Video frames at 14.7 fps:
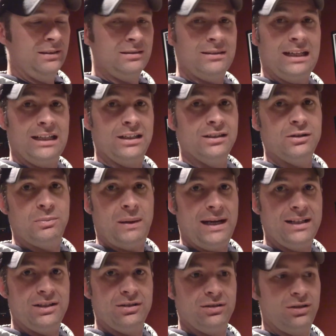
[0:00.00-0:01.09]
It's got good
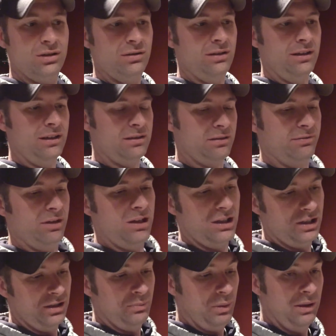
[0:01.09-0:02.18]
spices to it. It's a very
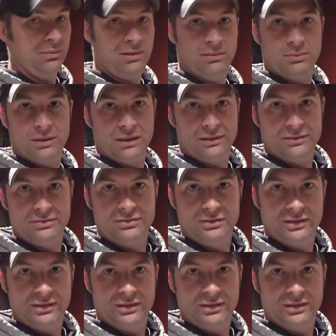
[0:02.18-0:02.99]
good pumpkin beer.